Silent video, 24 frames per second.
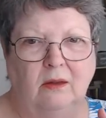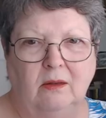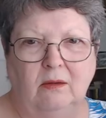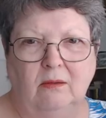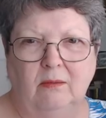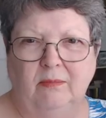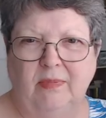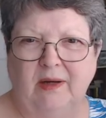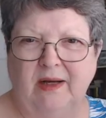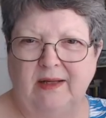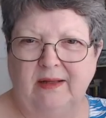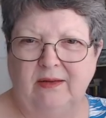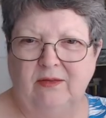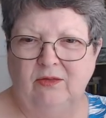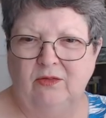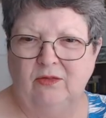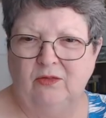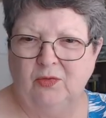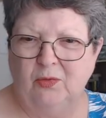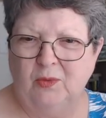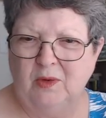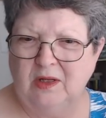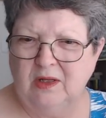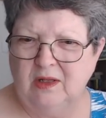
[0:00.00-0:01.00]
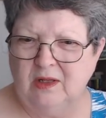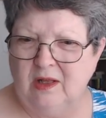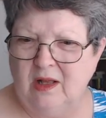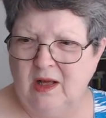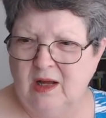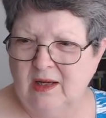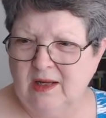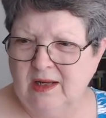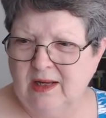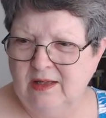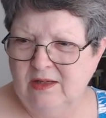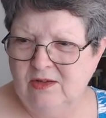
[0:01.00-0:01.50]
by 3
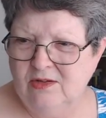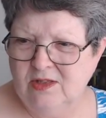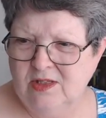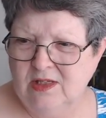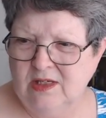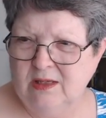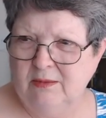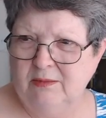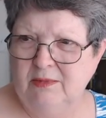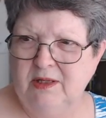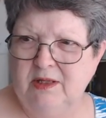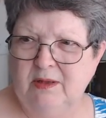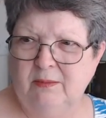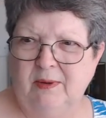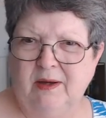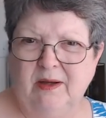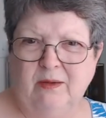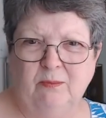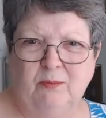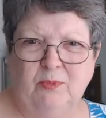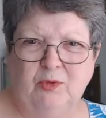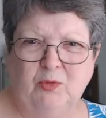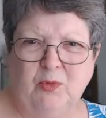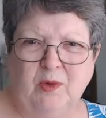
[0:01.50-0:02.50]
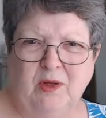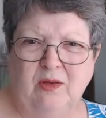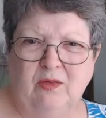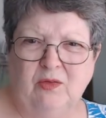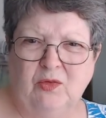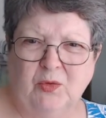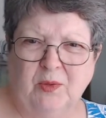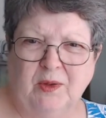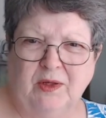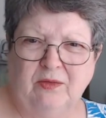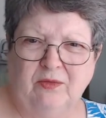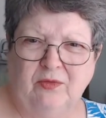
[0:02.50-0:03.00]
o'clock. I usually come in about between
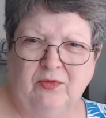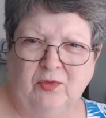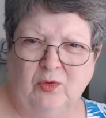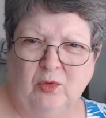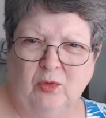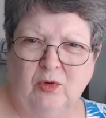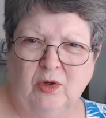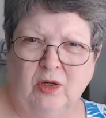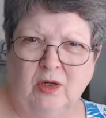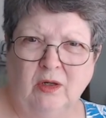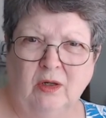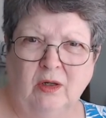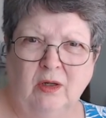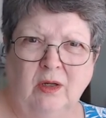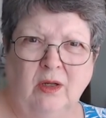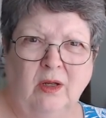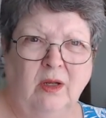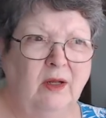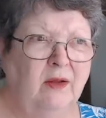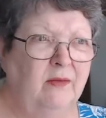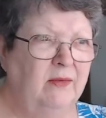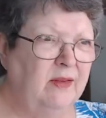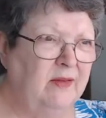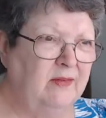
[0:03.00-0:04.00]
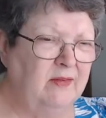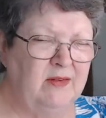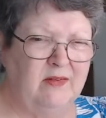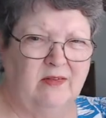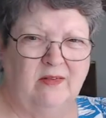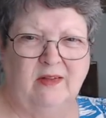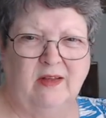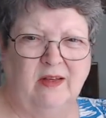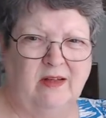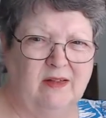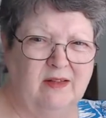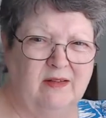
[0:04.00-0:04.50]
3 and 4 that the
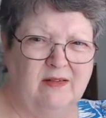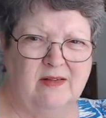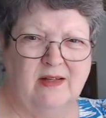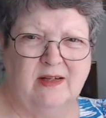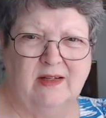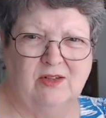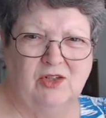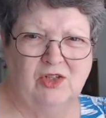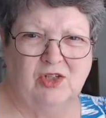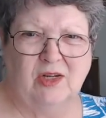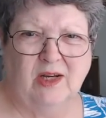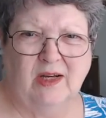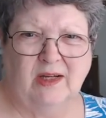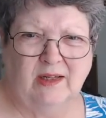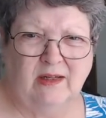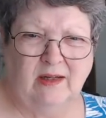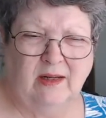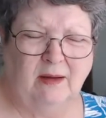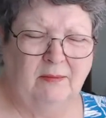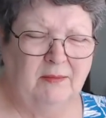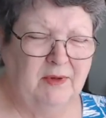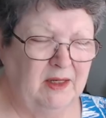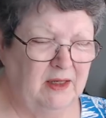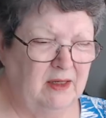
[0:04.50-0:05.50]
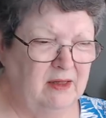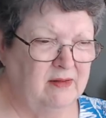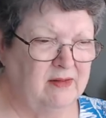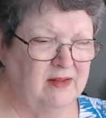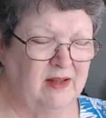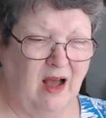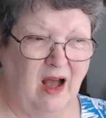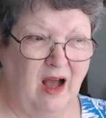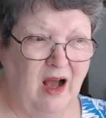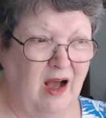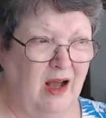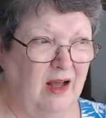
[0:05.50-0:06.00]
sun is not shining. I mean, it's
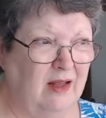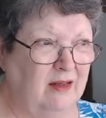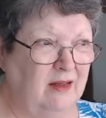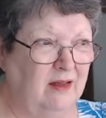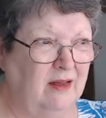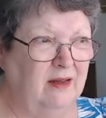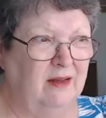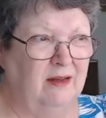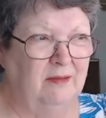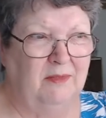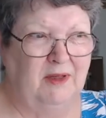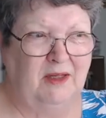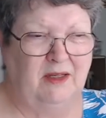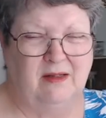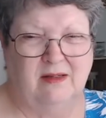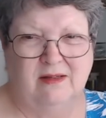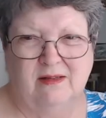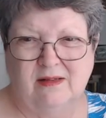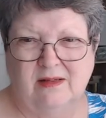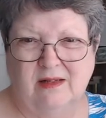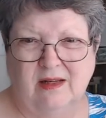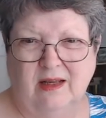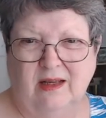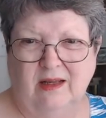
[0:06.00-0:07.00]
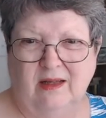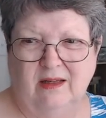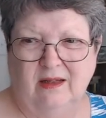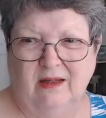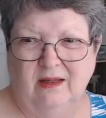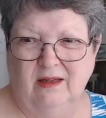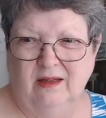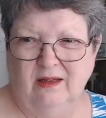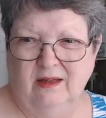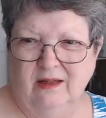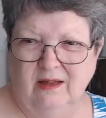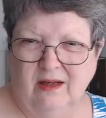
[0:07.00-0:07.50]
hot. I mean, it's like
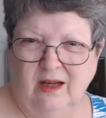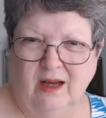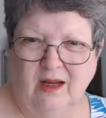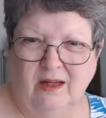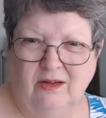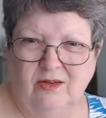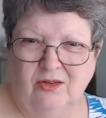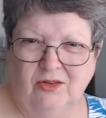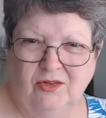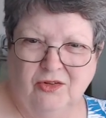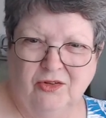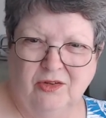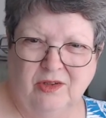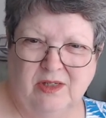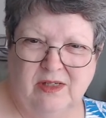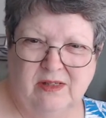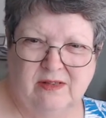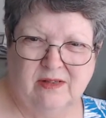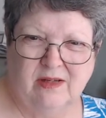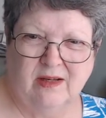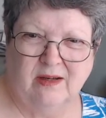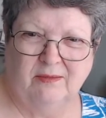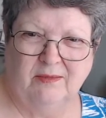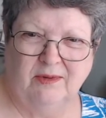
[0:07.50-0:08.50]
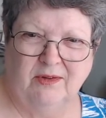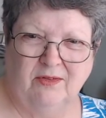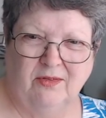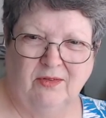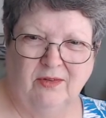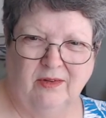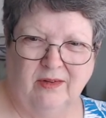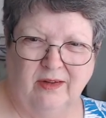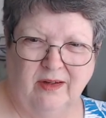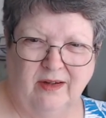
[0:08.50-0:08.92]
100 degrees coming through